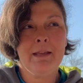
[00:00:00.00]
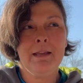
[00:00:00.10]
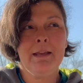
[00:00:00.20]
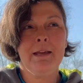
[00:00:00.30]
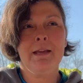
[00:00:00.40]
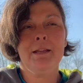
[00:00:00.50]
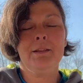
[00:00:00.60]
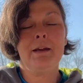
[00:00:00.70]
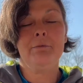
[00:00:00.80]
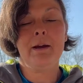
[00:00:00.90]
And
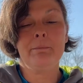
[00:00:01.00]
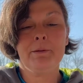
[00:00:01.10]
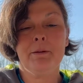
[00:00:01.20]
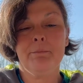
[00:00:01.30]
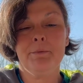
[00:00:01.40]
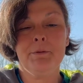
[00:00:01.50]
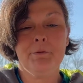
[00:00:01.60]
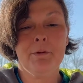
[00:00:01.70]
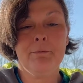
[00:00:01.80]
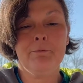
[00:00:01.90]
that wraps up the
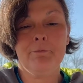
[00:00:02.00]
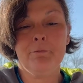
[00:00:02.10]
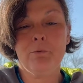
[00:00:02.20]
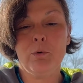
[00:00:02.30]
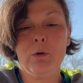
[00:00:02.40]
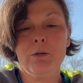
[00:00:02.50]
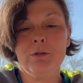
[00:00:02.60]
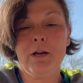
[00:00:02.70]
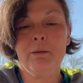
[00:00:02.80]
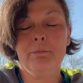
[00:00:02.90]
trip for
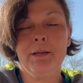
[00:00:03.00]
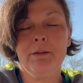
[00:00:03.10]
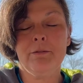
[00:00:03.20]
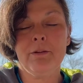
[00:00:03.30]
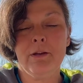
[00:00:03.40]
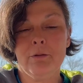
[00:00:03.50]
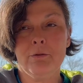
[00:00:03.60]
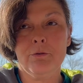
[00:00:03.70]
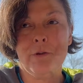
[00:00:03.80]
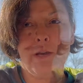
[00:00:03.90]
John P. Sailor
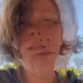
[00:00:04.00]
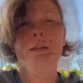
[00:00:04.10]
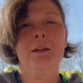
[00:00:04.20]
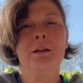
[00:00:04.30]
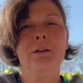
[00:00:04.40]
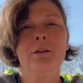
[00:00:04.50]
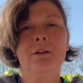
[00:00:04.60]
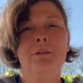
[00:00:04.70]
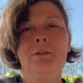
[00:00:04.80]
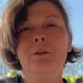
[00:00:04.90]
Trail.
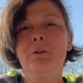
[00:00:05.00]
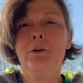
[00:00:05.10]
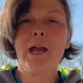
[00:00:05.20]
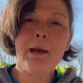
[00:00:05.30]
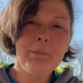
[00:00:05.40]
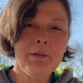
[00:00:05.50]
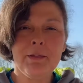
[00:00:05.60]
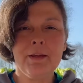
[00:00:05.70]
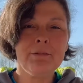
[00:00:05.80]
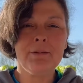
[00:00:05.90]
So happy
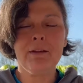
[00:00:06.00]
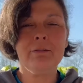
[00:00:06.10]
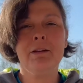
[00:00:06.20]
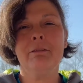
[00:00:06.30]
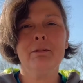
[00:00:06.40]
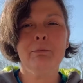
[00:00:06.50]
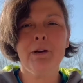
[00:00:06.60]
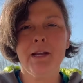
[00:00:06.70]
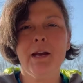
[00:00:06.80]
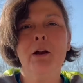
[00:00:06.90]
Thanksgiving,
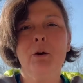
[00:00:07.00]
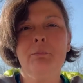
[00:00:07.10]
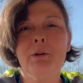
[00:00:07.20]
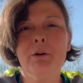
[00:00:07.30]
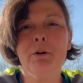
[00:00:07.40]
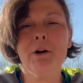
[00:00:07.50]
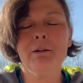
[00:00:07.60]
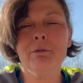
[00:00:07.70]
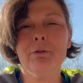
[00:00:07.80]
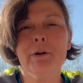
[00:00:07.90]
everybody. I hope you all
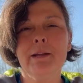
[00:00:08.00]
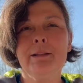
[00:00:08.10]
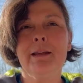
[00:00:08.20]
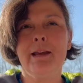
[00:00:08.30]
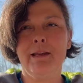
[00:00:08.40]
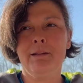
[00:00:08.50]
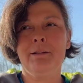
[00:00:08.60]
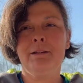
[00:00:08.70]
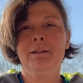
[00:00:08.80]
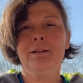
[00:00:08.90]
have a great day,
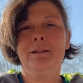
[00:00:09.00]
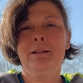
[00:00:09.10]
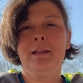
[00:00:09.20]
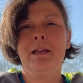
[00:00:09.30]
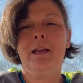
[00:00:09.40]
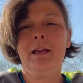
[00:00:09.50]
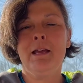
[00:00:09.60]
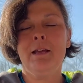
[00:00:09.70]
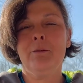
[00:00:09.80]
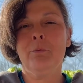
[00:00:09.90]

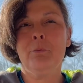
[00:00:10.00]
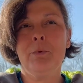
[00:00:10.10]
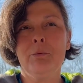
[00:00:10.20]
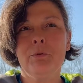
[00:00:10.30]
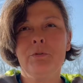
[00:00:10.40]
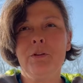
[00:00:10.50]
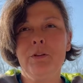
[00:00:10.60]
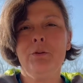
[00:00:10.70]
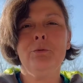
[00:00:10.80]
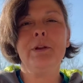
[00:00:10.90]
and we will see
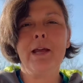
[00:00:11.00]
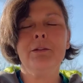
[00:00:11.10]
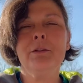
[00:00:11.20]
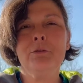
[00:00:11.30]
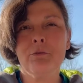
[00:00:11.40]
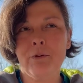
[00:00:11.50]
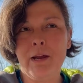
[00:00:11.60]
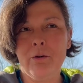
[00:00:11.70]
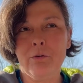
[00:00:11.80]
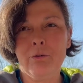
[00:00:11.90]
you down the
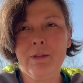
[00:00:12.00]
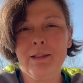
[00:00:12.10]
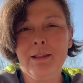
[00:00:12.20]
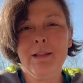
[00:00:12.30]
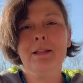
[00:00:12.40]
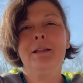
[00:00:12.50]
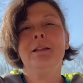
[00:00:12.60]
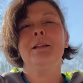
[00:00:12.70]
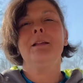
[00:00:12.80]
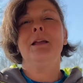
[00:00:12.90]
trail.
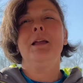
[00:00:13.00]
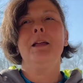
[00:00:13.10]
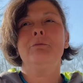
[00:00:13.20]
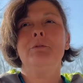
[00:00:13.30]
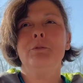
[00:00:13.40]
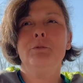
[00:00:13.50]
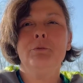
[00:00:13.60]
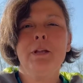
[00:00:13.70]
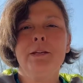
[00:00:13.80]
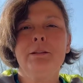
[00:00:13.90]
If you
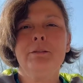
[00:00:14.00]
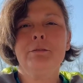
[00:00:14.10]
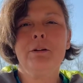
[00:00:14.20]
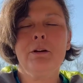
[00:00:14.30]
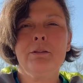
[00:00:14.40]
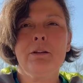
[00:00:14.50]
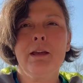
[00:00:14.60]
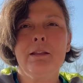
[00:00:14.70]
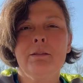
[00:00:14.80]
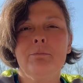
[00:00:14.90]
like this content